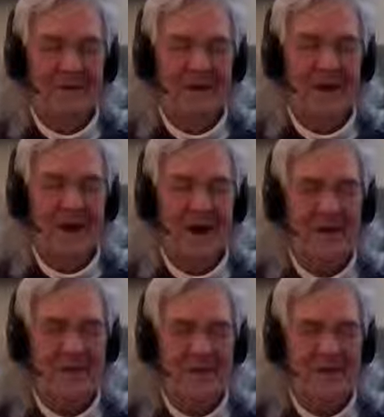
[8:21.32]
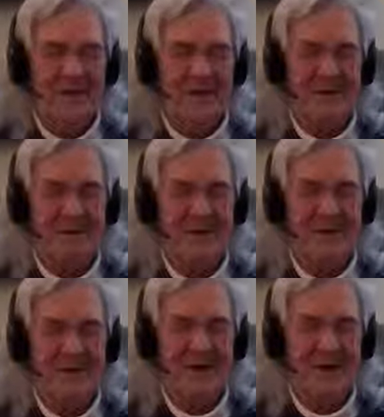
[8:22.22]
the consciousness that we
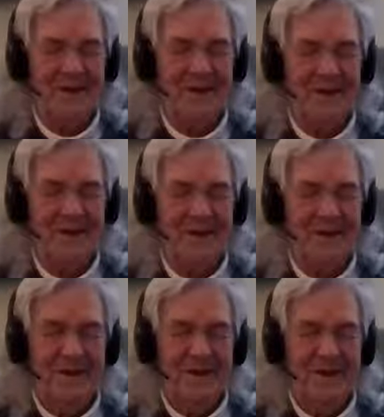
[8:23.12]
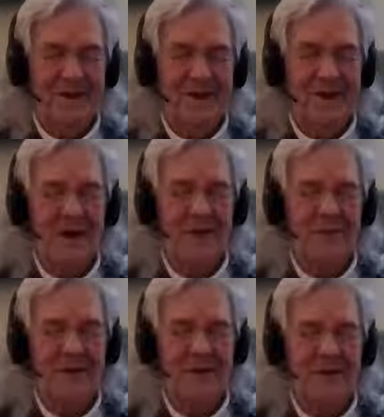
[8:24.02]
seek is a
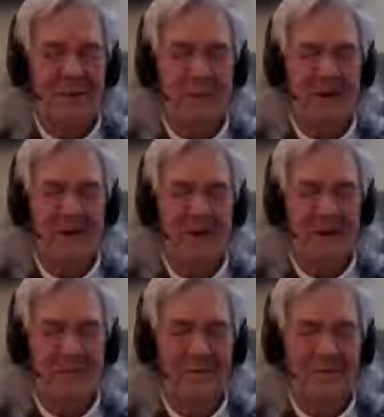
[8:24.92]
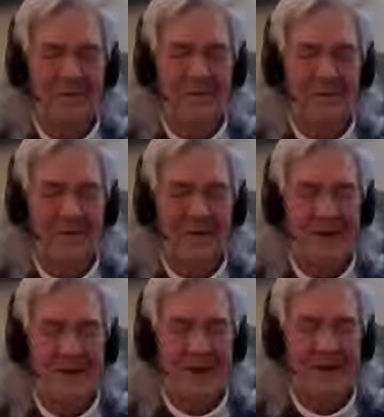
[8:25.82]
consciousness we become.
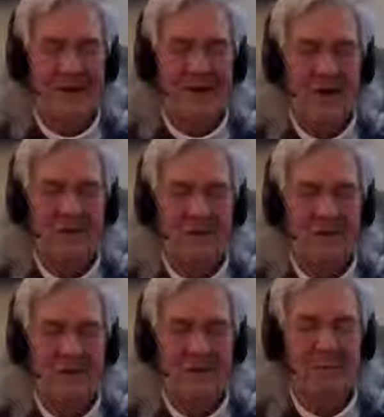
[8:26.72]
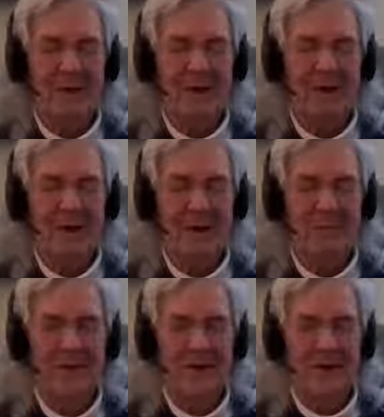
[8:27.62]
The consciousness we
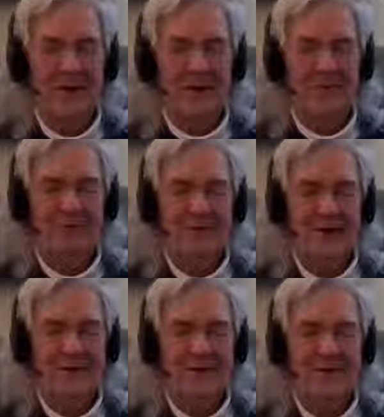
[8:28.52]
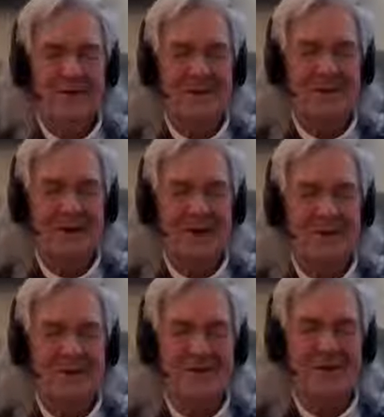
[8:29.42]
become creates the
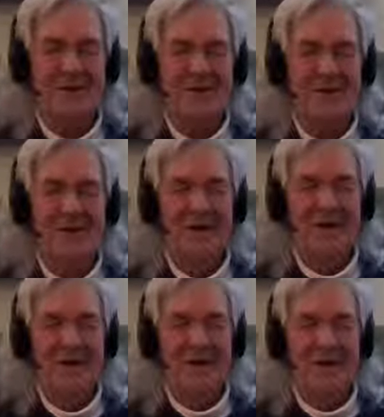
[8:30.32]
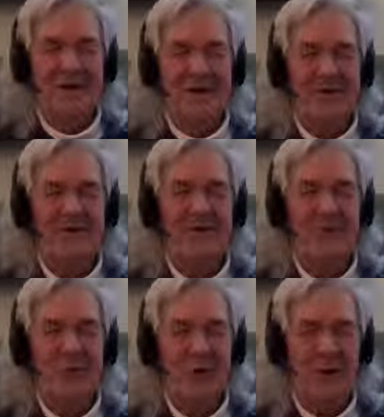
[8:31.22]
consciousness, the
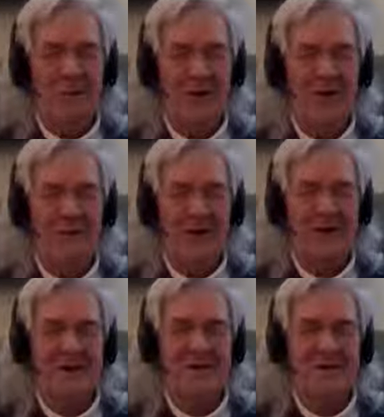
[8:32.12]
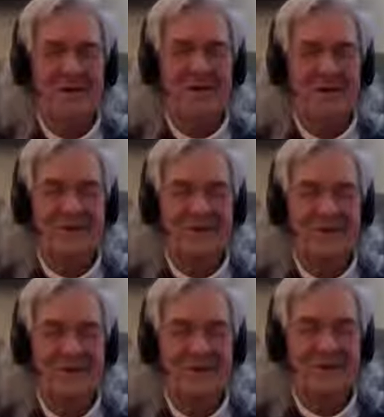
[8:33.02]
form of that consciousness.